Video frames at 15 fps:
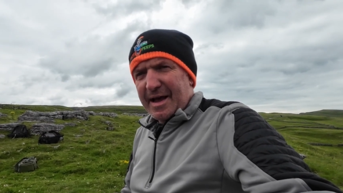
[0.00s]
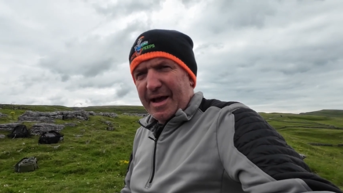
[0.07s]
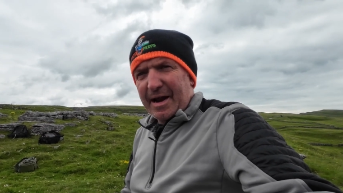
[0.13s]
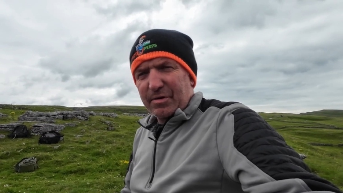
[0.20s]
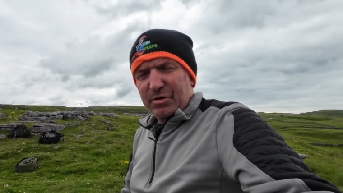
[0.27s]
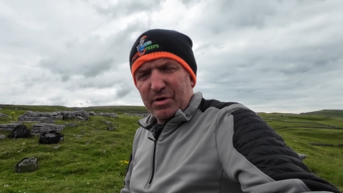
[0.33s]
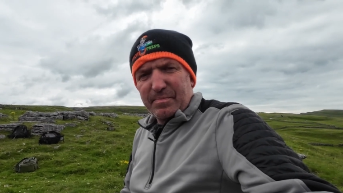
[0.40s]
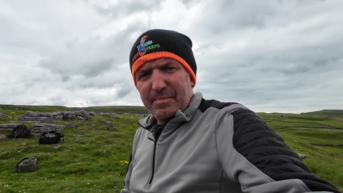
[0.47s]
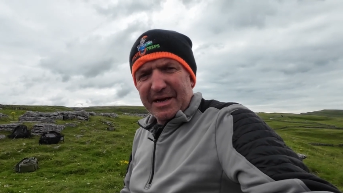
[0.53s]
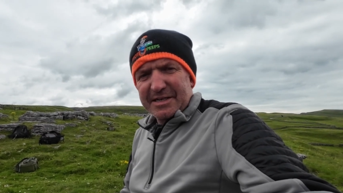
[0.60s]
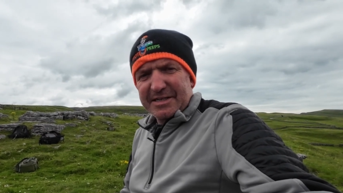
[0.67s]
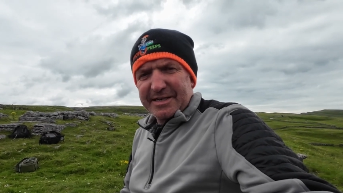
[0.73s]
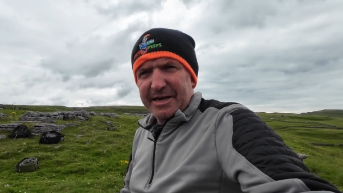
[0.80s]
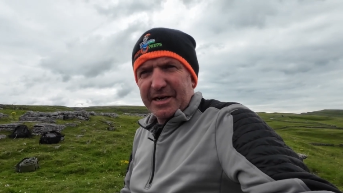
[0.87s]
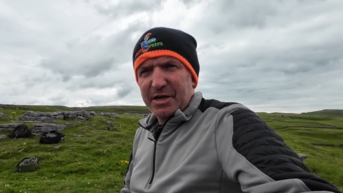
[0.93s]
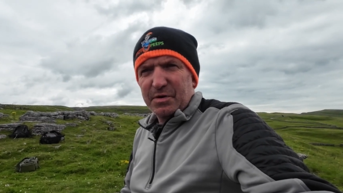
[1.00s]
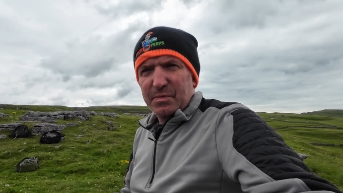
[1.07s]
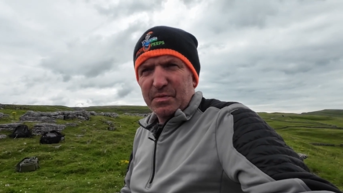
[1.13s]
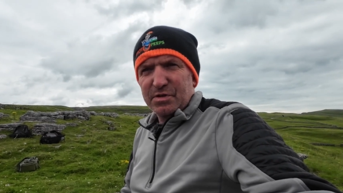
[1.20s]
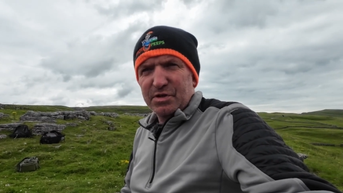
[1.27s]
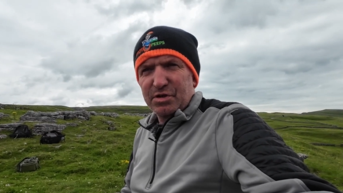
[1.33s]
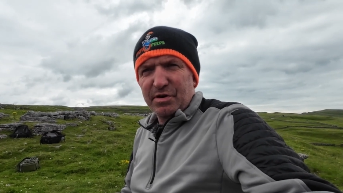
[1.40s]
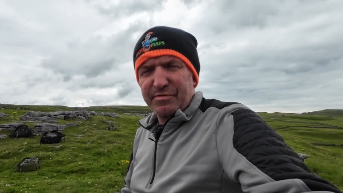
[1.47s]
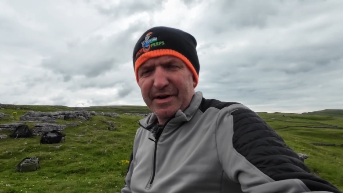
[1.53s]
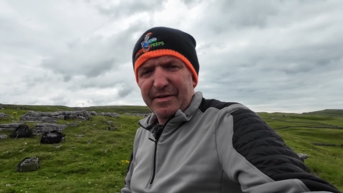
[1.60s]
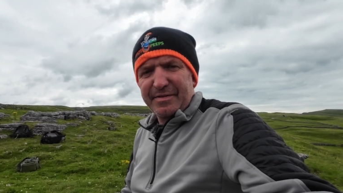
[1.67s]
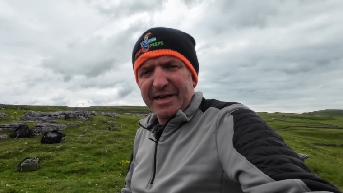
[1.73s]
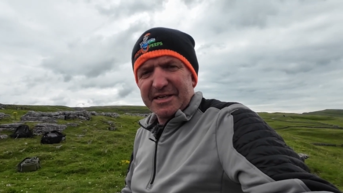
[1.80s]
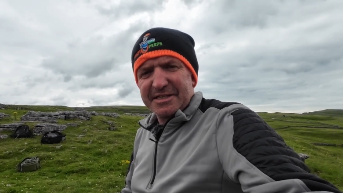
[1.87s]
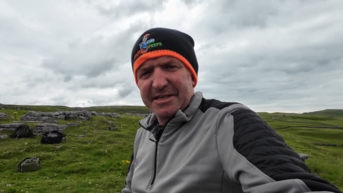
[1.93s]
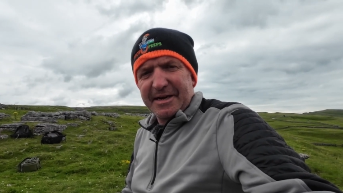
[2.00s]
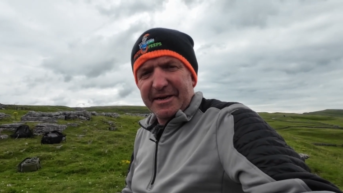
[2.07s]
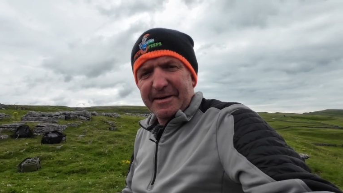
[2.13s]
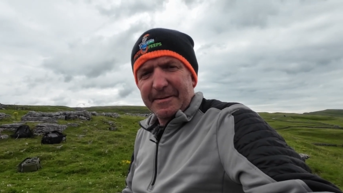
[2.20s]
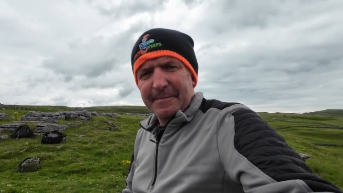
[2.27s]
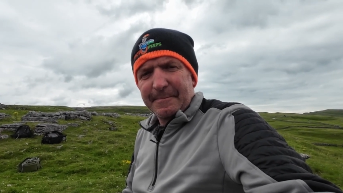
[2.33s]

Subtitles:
I'll come back to you once we've got round that side.